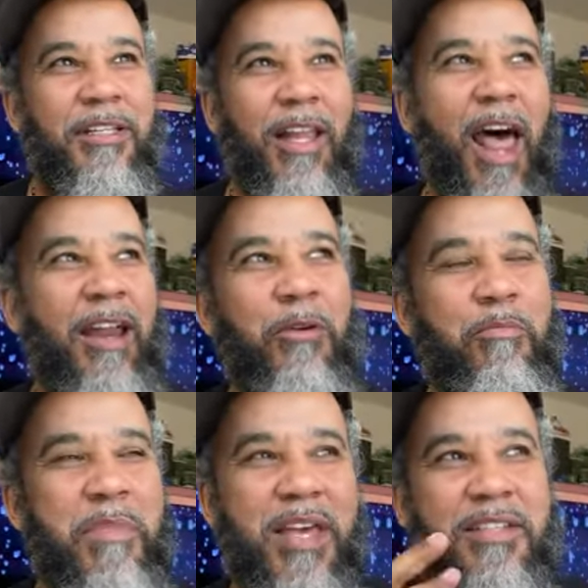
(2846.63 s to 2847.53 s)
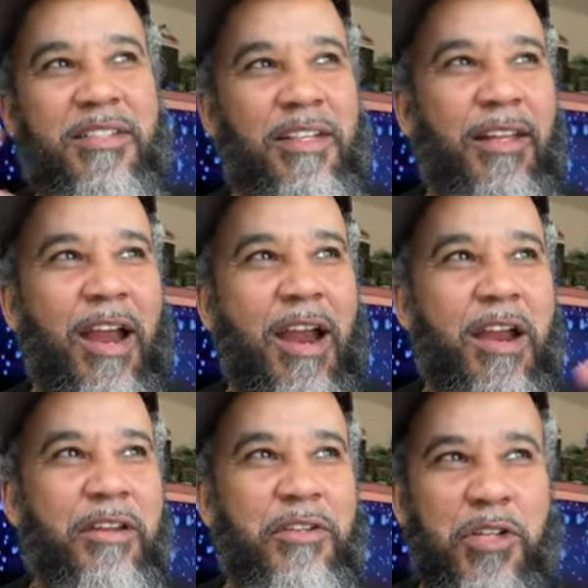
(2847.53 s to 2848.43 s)
a lot of mist in the
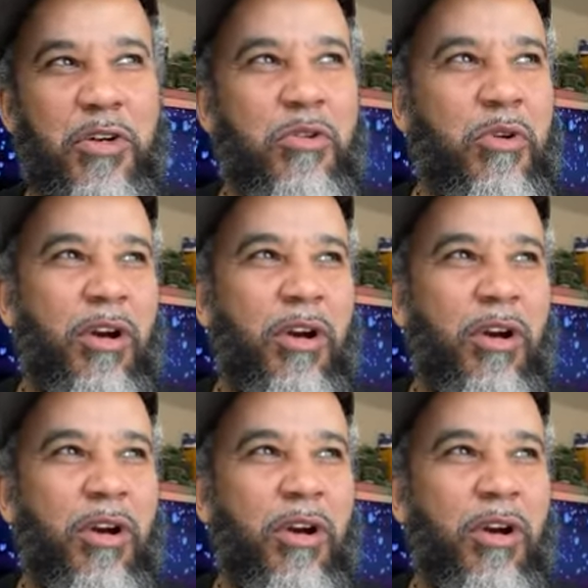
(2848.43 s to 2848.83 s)
air and dew.